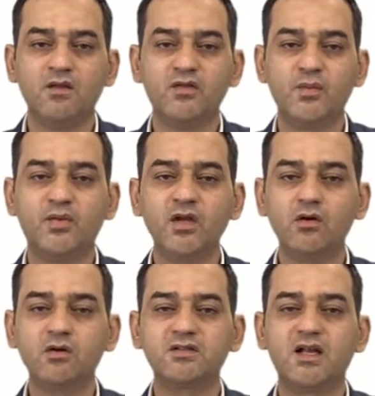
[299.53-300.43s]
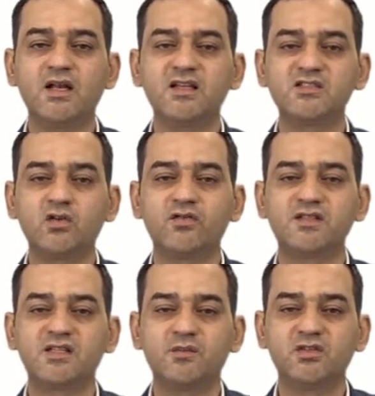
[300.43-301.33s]
The pre-order list of the
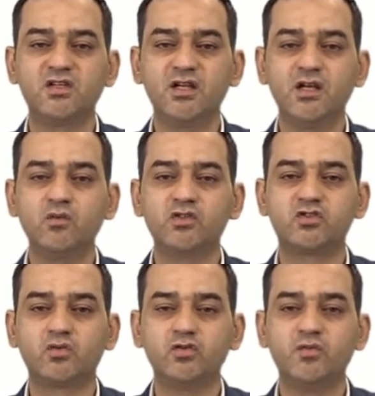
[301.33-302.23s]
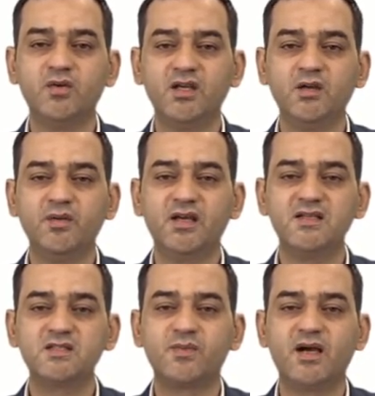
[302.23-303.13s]
subtree, which root B,
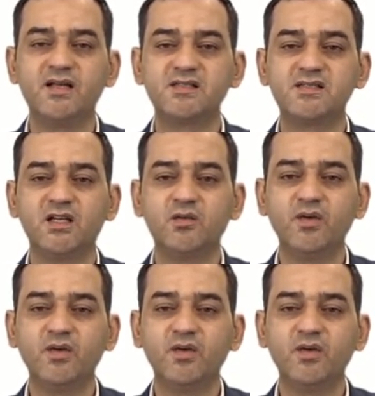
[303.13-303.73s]
begins by listing